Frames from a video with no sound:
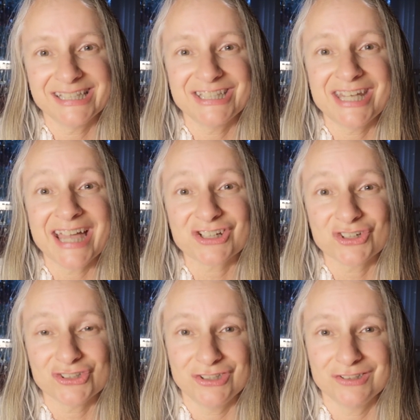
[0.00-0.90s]

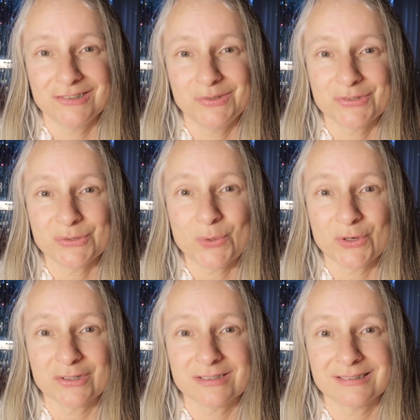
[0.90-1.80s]
connection to
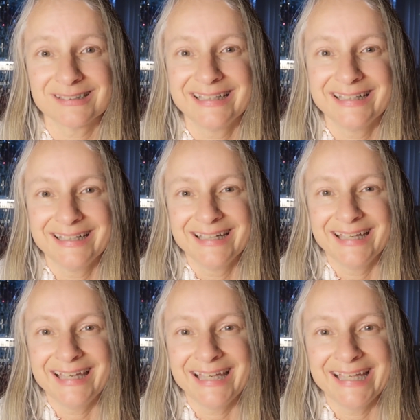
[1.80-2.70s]
source
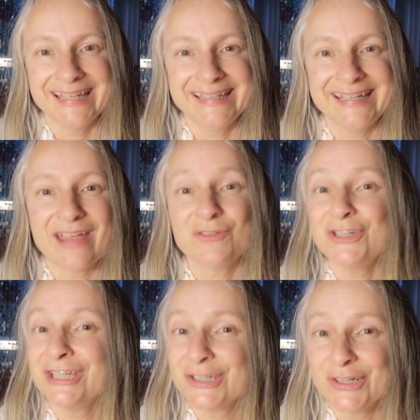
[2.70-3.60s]
and
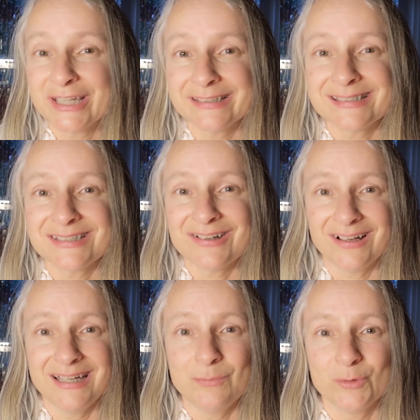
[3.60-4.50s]
every year at this
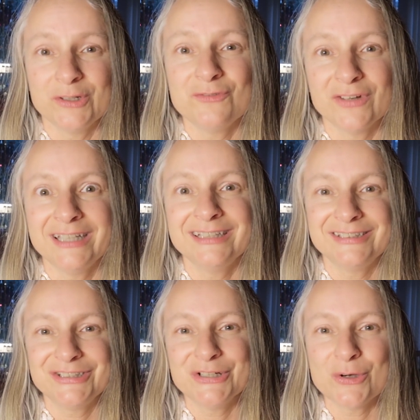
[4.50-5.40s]
time, we're
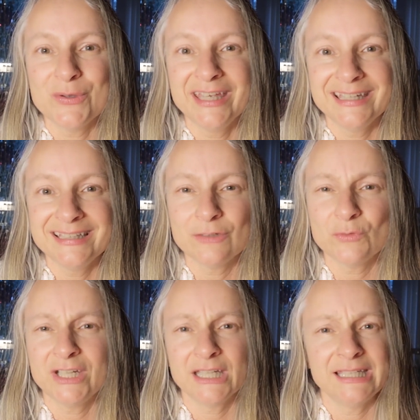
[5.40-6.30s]
invited to go in and
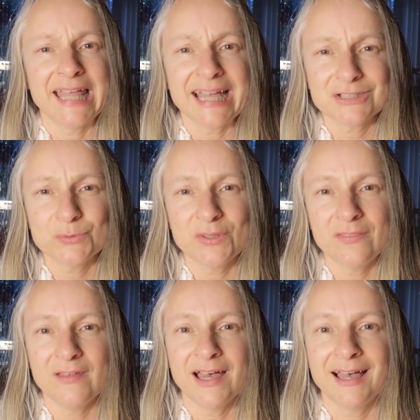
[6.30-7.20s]
reconnect with
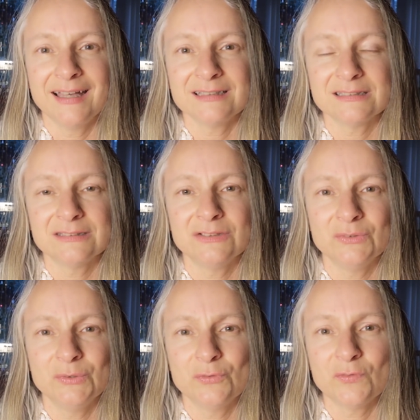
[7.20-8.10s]
that,
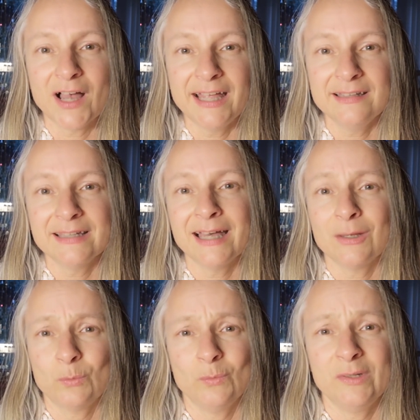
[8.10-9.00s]
to find
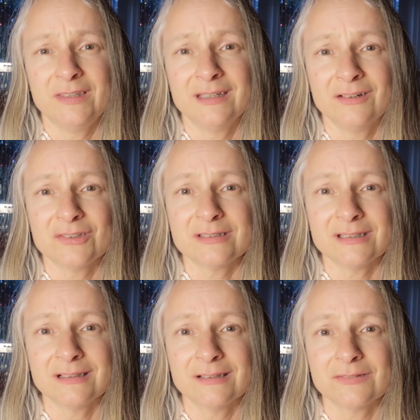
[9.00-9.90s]
that within
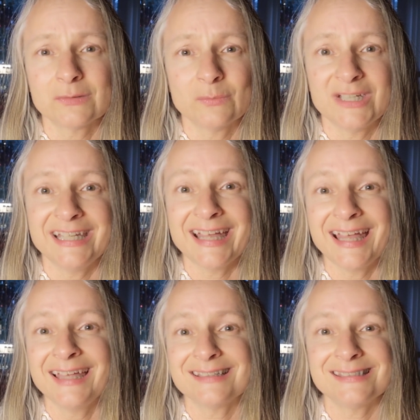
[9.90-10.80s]
ourselves when we
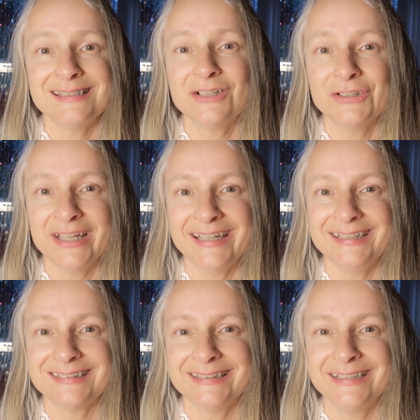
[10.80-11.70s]
can't see the
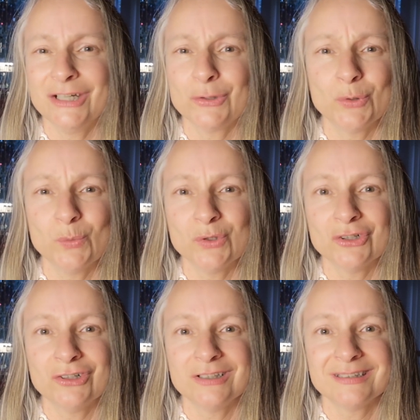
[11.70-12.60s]
light in the outer
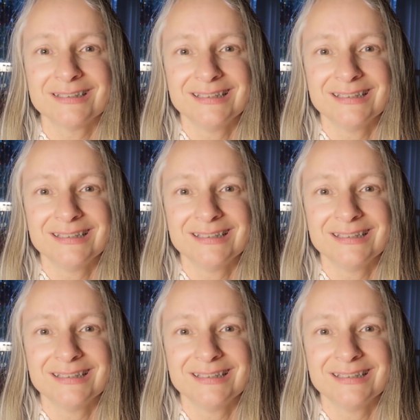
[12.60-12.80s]
world,